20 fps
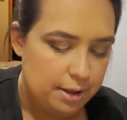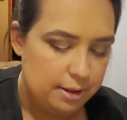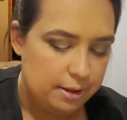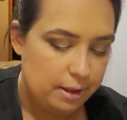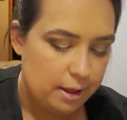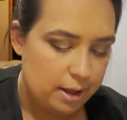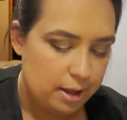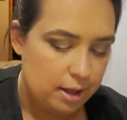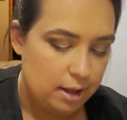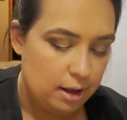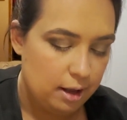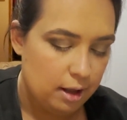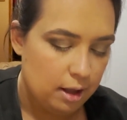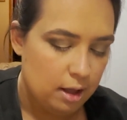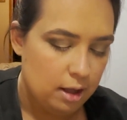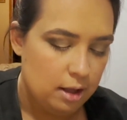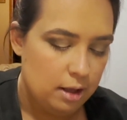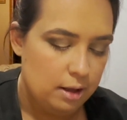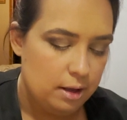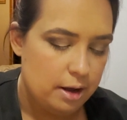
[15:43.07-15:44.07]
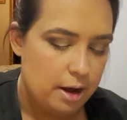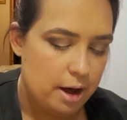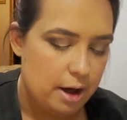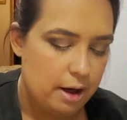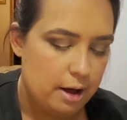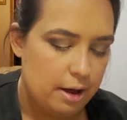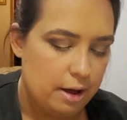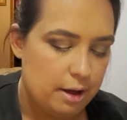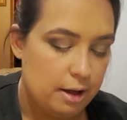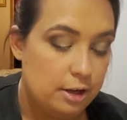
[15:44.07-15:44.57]
like
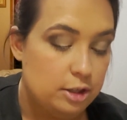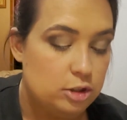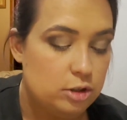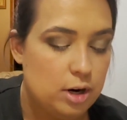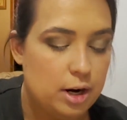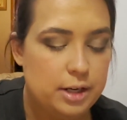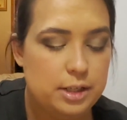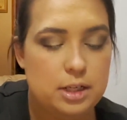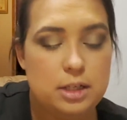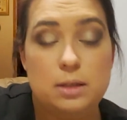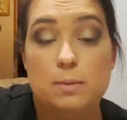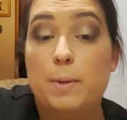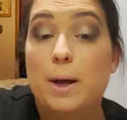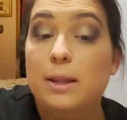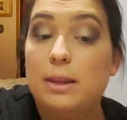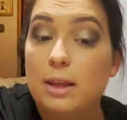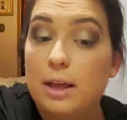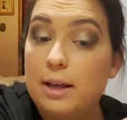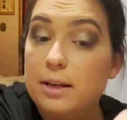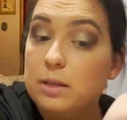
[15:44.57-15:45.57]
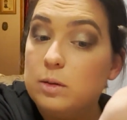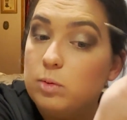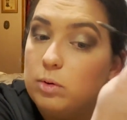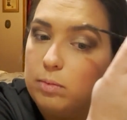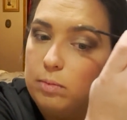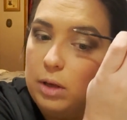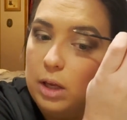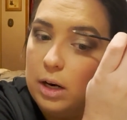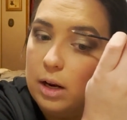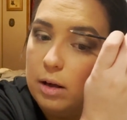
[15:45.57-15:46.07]
uh, trying to spend less would
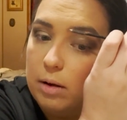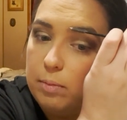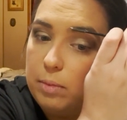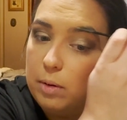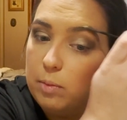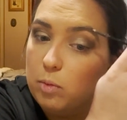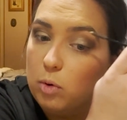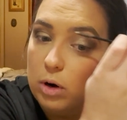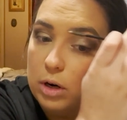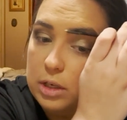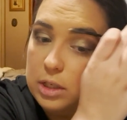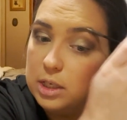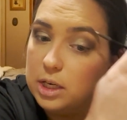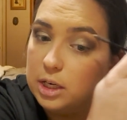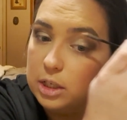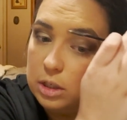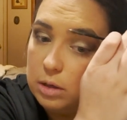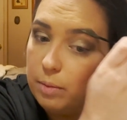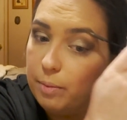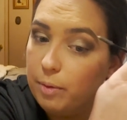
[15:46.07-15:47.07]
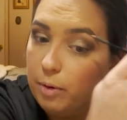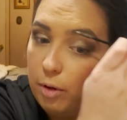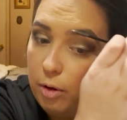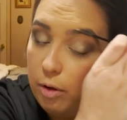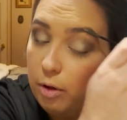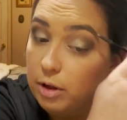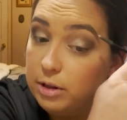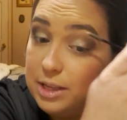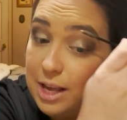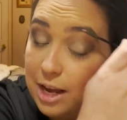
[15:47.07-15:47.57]
mean I'll be more intentional,
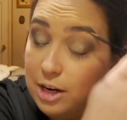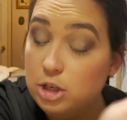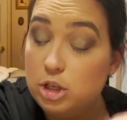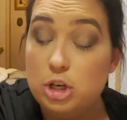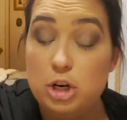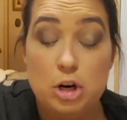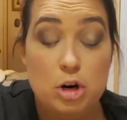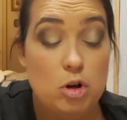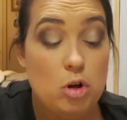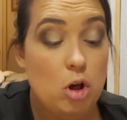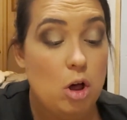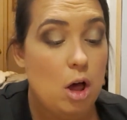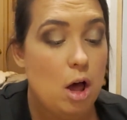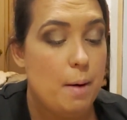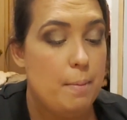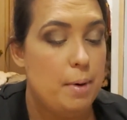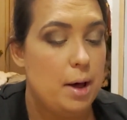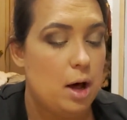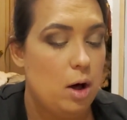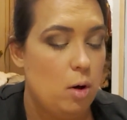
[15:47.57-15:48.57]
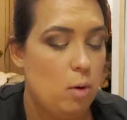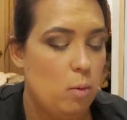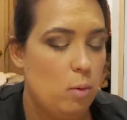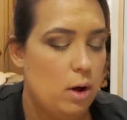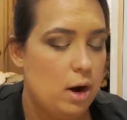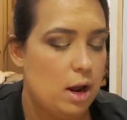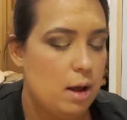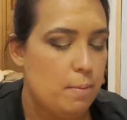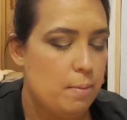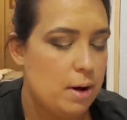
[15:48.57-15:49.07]
intentional about what
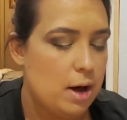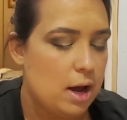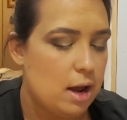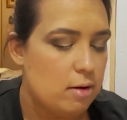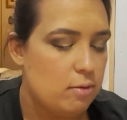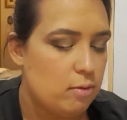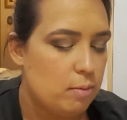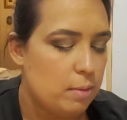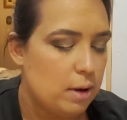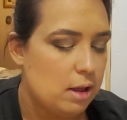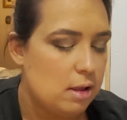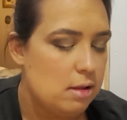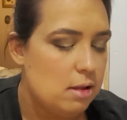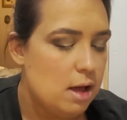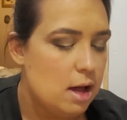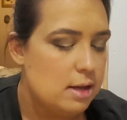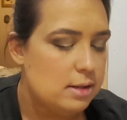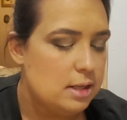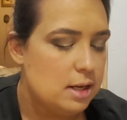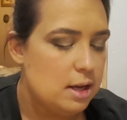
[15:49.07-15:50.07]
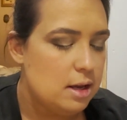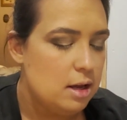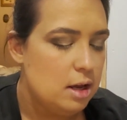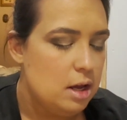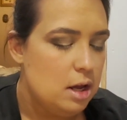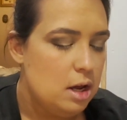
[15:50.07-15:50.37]
I buy for my closet,